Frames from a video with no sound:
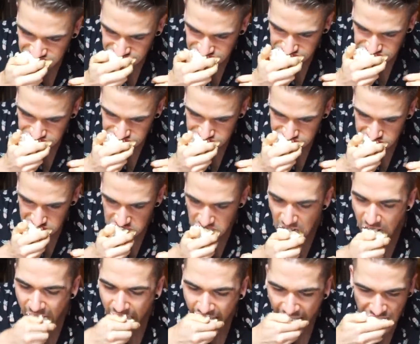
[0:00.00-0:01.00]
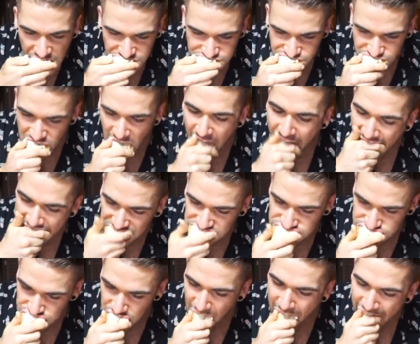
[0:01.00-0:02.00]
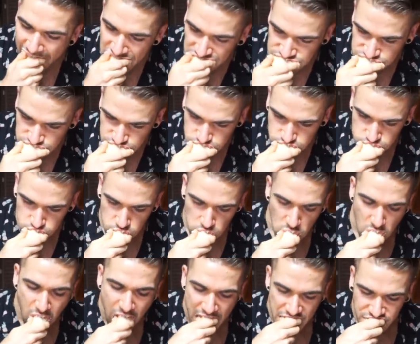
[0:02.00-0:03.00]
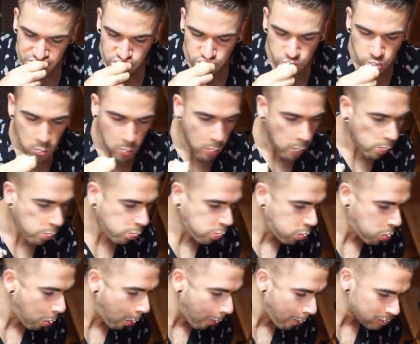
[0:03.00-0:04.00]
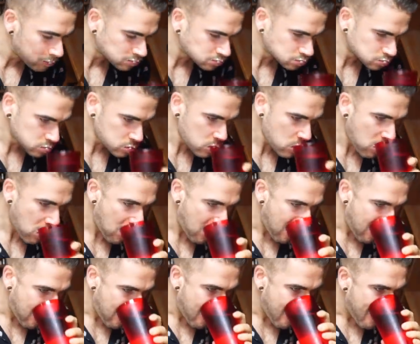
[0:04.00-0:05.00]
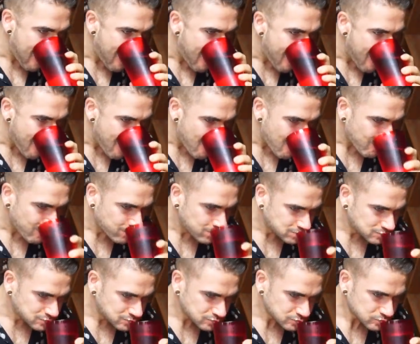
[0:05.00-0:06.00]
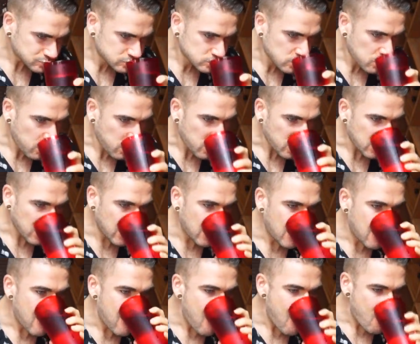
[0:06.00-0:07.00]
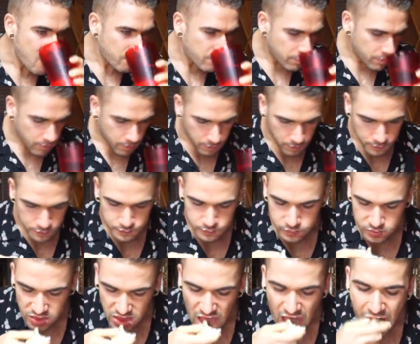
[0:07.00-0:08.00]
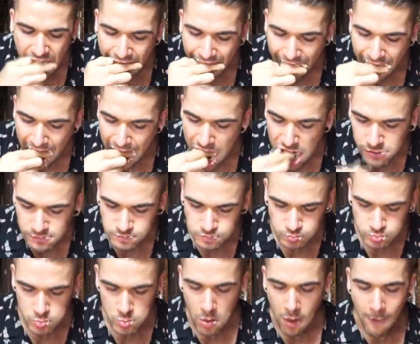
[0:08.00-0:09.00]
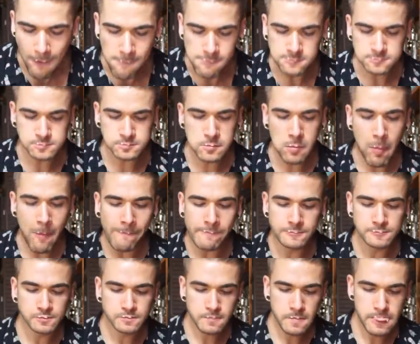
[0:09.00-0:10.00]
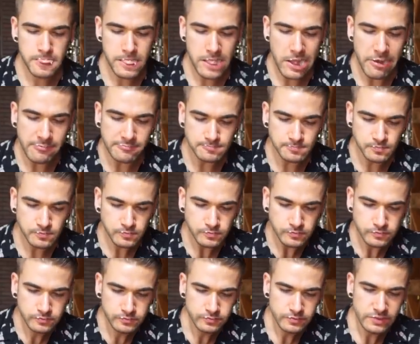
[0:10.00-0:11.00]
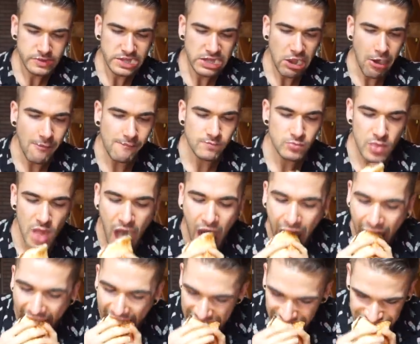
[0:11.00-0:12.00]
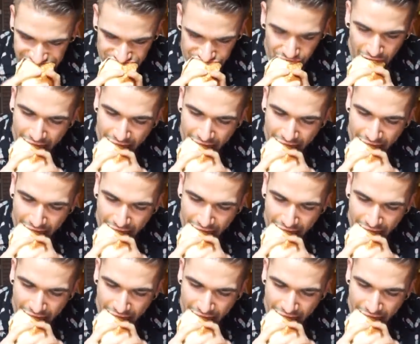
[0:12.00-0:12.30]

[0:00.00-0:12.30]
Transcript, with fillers: So, so excited to be here in New Orleans, guys. Uh, my first time in New Orleans, I've been wanting to come to Louisiana for a long time. Um, I even had a trip booked, but I canceled it because of the current situation globally. But that being said, guys, this is the most notable food challenge.